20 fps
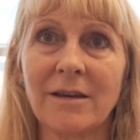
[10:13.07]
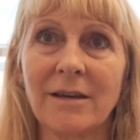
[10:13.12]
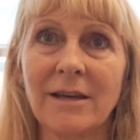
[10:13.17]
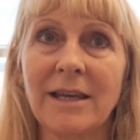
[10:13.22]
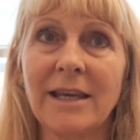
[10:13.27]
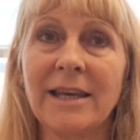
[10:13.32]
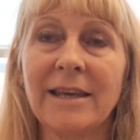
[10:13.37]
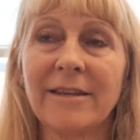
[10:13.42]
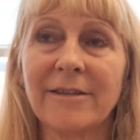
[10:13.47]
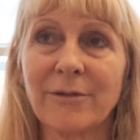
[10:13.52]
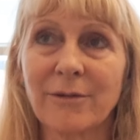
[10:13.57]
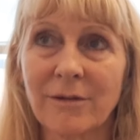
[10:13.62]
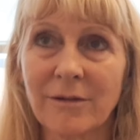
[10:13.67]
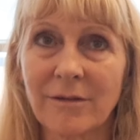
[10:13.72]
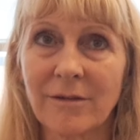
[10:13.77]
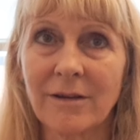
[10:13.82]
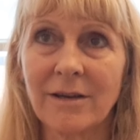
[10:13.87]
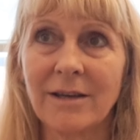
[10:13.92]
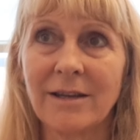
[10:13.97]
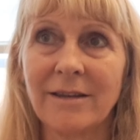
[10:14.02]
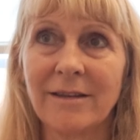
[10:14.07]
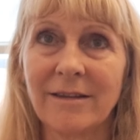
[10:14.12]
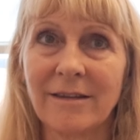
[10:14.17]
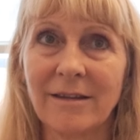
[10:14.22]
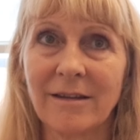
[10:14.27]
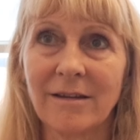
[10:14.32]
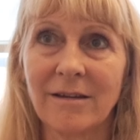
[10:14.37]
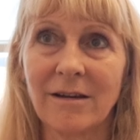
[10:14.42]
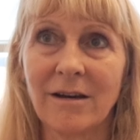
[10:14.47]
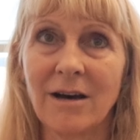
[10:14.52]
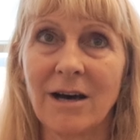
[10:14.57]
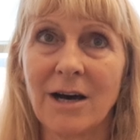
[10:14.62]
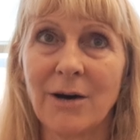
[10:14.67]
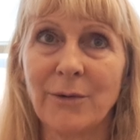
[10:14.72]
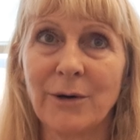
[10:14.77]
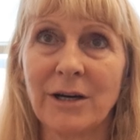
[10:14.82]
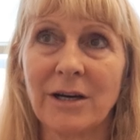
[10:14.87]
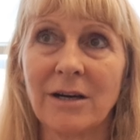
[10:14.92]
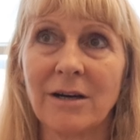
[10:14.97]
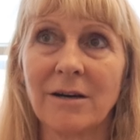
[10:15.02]
ease in
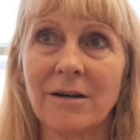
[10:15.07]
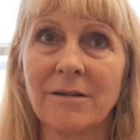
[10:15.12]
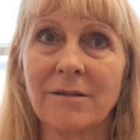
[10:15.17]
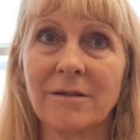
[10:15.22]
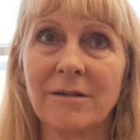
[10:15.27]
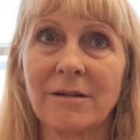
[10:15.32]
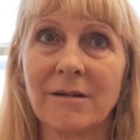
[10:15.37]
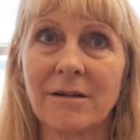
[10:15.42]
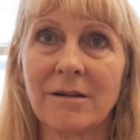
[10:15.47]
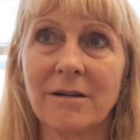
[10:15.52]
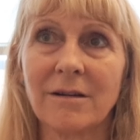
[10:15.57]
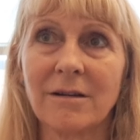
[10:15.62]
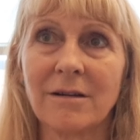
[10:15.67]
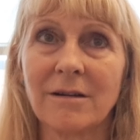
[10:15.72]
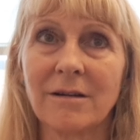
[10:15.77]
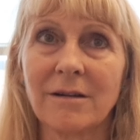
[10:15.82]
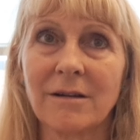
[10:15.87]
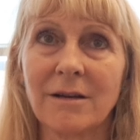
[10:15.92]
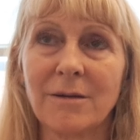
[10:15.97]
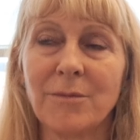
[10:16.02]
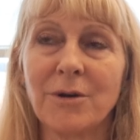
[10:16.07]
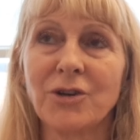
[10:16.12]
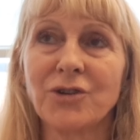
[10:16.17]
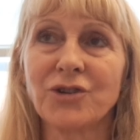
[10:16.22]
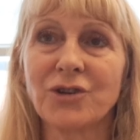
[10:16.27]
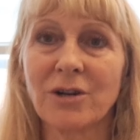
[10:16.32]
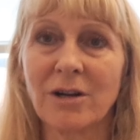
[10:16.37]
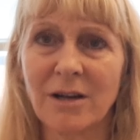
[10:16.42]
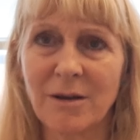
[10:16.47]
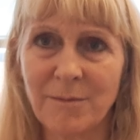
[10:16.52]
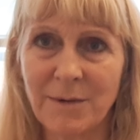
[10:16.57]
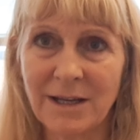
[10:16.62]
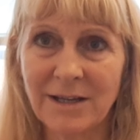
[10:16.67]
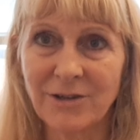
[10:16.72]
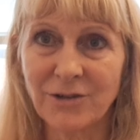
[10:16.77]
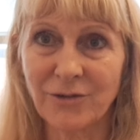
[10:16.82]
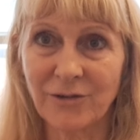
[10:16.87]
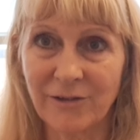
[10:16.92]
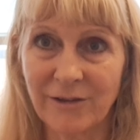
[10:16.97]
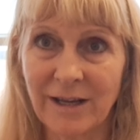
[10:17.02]
our emotional and
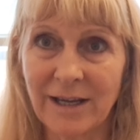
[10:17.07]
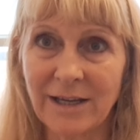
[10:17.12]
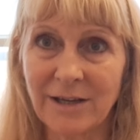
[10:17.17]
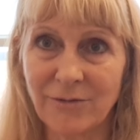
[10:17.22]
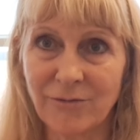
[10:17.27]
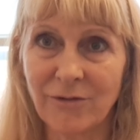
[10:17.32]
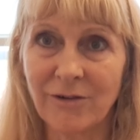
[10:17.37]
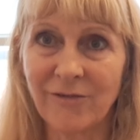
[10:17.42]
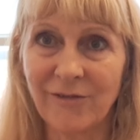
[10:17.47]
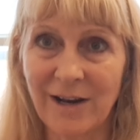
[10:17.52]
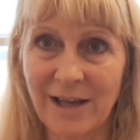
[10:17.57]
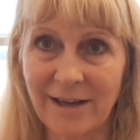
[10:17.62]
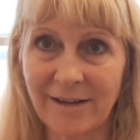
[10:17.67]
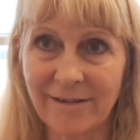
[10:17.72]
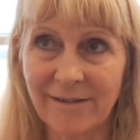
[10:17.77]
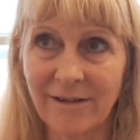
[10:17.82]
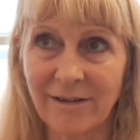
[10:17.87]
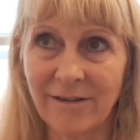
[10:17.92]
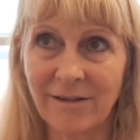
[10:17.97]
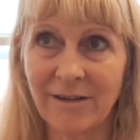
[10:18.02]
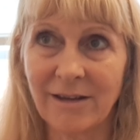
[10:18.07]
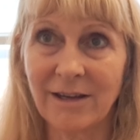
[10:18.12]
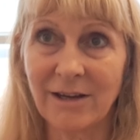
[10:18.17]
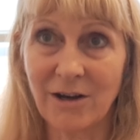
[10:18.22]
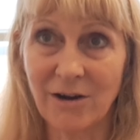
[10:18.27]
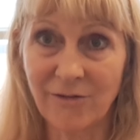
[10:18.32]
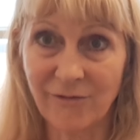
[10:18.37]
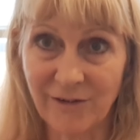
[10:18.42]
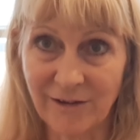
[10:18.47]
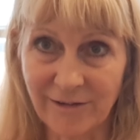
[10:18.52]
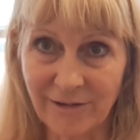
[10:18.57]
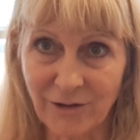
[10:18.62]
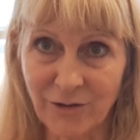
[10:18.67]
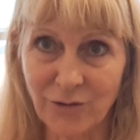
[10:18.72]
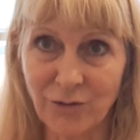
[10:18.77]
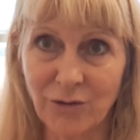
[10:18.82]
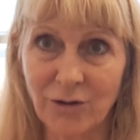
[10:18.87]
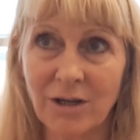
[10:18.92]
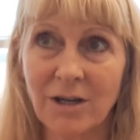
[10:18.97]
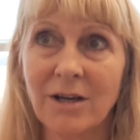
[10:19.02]
mental state reflects in our
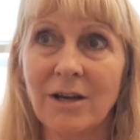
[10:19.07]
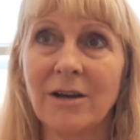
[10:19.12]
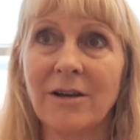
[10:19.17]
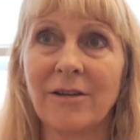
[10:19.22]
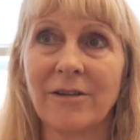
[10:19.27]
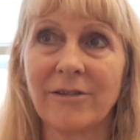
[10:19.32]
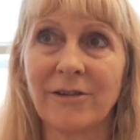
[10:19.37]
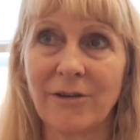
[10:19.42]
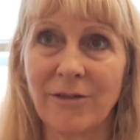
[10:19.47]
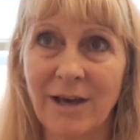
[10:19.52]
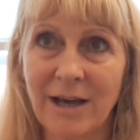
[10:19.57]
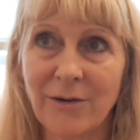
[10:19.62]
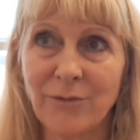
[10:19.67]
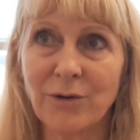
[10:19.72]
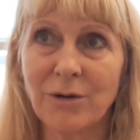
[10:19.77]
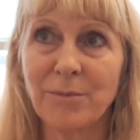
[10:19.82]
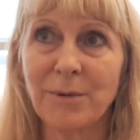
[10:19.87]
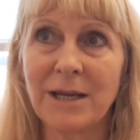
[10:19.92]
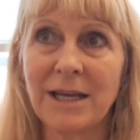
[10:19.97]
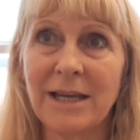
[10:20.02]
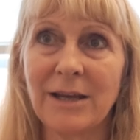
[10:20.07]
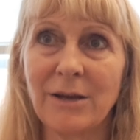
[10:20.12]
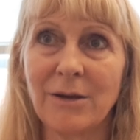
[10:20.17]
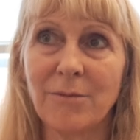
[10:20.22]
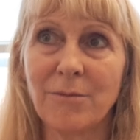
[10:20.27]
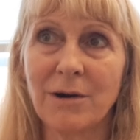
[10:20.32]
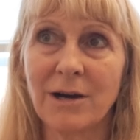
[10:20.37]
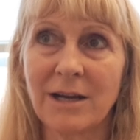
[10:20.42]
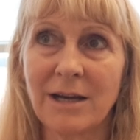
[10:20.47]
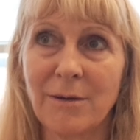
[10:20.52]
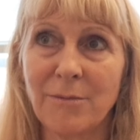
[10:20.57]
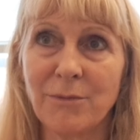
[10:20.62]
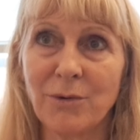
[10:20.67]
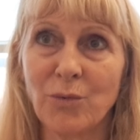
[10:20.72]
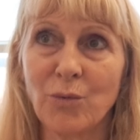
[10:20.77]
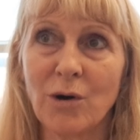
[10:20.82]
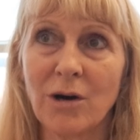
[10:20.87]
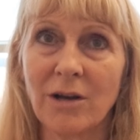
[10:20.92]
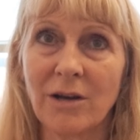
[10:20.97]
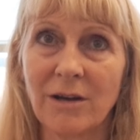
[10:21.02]
physical. So that would be my number
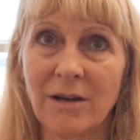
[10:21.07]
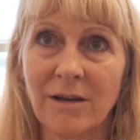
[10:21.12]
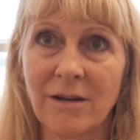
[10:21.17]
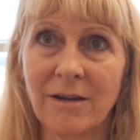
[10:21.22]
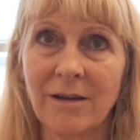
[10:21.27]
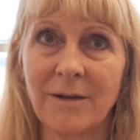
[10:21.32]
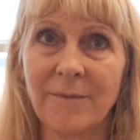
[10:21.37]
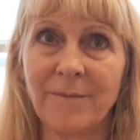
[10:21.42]
one